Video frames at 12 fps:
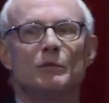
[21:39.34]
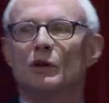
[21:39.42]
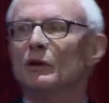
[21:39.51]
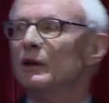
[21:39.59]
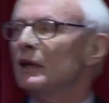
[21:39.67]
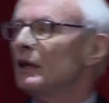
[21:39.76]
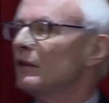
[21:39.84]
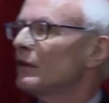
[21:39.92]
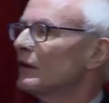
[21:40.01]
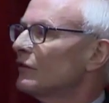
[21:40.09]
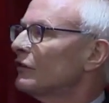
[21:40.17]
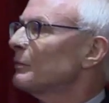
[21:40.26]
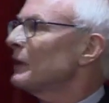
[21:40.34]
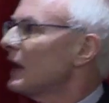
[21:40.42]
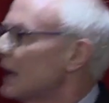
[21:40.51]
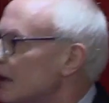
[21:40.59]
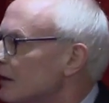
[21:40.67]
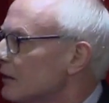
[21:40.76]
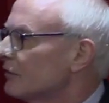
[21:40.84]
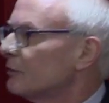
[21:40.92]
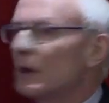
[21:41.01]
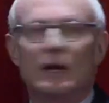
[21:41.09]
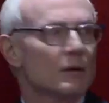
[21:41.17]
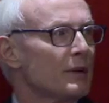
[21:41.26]
community, the
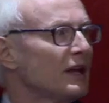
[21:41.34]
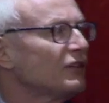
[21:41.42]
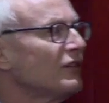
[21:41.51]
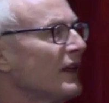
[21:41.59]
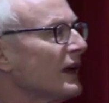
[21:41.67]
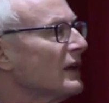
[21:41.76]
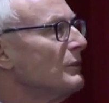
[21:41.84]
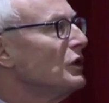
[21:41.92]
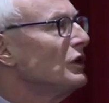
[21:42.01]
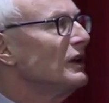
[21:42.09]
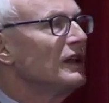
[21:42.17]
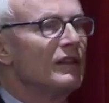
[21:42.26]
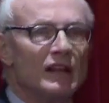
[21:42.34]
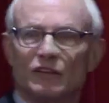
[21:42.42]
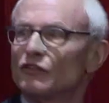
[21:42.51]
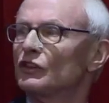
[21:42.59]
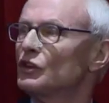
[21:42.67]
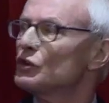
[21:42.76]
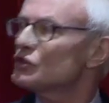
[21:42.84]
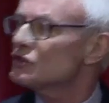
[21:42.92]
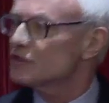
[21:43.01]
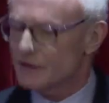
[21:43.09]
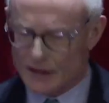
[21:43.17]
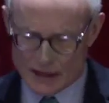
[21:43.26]
supplier base in that community, the
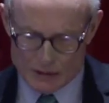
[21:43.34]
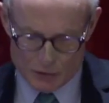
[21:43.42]
institutions in that